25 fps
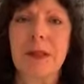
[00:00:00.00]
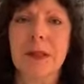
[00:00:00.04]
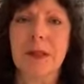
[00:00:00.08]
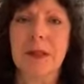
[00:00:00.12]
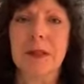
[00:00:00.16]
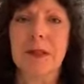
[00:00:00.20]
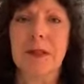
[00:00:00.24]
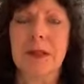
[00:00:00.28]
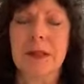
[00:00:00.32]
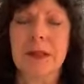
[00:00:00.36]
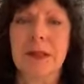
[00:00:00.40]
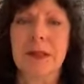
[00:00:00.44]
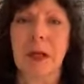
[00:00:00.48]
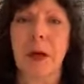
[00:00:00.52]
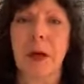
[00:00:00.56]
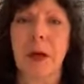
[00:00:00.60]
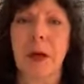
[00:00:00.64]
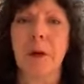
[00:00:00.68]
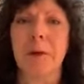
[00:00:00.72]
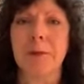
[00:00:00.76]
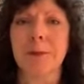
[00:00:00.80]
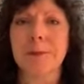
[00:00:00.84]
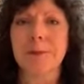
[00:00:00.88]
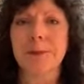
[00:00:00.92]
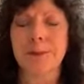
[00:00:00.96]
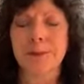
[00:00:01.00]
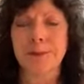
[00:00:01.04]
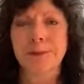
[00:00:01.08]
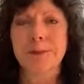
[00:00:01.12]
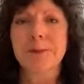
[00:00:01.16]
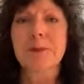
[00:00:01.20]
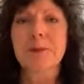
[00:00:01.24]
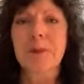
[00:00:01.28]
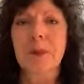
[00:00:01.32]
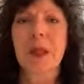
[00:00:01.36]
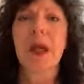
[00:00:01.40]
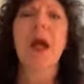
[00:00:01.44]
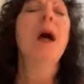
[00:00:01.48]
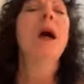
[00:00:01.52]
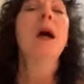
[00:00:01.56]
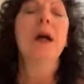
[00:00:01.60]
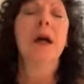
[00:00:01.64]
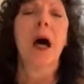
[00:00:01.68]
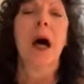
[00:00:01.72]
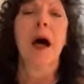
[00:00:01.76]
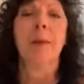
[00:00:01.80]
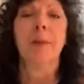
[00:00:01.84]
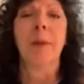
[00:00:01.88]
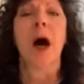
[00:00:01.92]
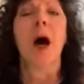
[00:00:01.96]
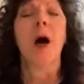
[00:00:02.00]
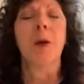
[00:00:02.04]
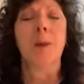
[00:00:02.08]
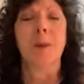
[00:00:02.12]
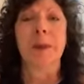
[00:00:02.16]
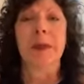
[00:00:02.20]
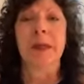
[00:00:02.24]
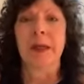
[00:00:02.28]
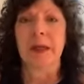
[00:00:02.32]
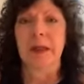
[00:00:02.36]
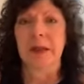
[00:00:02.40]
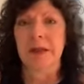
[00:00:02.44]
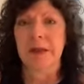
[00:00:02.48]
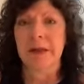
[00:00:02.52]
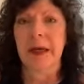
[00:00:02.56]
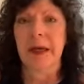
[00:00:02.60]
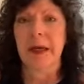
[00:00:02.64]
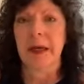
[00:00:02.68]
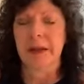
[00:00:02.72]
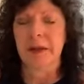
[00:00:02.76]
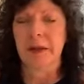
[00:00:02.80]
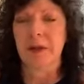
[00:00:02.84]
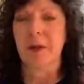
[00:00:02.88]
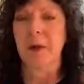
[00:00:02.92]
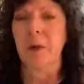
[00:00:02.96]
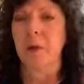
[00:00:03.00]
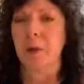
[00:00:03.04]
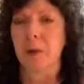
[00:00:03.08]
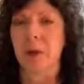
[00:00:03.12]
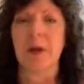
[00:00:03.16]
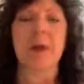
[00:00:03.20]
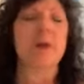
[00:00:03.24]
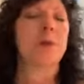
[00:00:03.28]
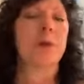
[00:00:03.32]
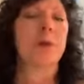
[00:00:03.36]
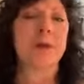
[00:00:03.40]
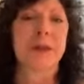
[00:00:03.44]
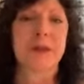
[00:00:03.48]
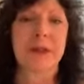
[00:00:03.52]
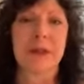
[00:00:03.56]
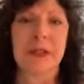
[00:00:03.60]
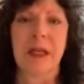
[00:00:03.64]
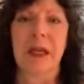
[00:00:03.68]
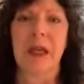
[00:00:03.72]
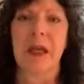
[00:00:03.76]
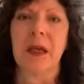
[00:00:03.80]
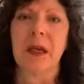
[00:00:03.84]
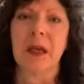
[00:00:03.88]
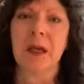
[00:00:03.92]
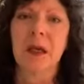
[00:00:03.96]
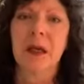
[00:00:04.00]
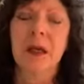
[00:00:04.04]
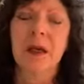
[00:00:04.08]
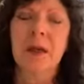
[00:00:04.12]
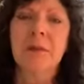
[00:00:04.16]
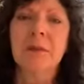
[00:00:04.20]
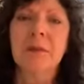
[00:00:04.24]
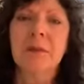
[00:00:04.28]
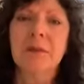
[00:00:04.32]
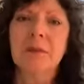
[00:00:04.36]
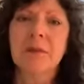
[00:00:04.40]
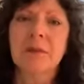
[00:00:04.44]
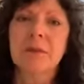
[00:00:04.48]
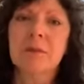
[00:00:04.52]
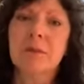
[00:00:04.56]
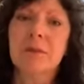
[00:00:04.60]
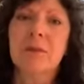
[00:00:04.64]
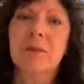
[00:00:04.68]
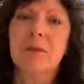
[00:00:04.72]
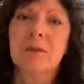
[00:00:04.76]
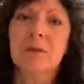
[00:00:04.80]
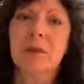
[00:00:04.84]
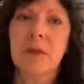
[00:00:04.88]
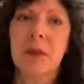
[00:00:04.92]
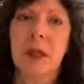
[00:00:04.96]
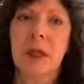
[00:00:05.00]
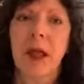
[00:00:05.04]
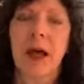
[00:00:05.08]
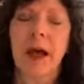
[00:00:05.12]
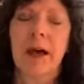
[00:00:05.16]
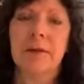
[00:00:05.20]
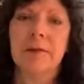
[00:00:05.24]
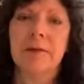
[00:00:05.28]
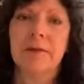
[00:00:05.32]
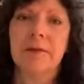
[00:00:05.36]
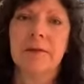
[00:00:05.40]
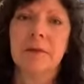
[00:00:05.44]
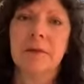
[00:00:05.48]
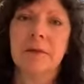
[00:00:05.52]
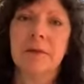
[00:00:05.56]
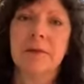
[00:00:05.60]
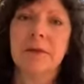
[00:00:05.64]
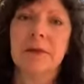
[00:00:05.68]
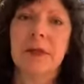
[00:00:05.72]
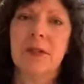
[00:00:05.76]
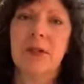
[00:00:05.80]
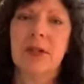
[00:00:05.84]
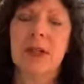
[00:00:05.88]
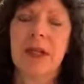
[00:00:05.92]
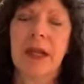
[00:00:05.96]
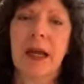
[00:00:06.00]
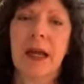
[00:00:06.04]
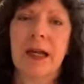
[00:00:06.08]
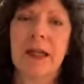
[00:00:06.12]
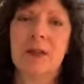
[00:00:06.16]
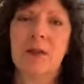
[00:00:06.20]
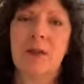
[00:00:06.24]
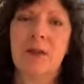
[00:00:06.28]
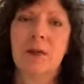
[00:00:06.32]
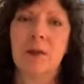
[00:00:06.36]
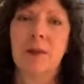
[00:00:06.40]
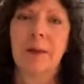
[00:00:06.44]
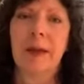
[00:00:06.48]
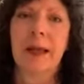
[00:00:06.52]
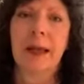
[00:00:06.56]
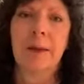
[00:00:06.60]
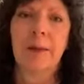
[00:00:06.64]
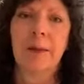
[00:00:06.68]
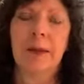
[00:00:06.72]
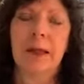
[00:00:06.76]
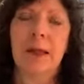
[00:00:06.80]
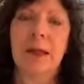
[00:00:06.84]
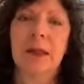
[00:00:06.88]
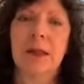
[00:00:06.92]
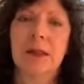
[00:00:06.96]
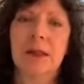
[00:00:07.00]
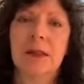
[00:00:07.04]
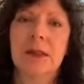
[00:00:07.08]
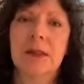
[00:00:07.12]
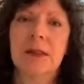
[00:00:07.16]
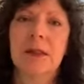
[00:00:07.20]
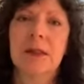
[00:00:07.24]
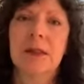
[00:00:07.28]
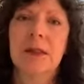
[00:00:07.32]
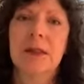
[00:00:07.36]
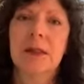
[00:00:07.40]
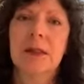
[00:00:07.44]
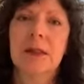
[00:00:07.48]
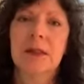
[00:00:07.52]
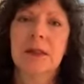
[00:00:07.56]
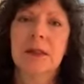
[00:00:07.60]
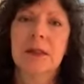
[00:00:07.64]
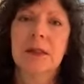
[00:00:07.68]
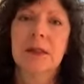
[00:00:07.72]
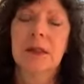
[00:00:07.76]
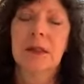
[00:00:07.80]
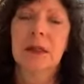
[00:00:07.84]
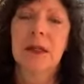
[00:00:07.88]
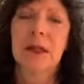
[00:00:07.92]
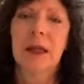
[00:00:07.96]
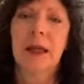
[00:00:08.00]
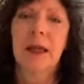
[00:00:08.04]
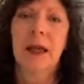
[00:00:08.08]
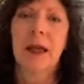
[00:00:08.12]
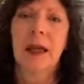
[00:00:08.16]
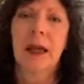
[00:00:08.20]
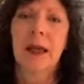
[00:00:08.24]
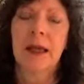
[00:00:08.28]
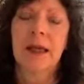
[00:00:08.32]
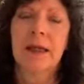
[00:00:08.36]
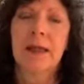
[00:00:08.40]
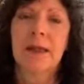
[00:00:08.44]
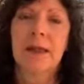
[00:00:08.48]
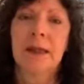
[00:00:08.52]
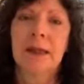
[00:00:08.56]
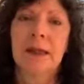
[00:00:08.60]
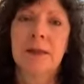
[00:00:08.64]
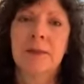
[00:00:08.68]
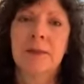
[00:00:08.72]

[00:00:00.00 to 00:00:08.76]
So I'm hoping that the world will see the love that she has for a baby and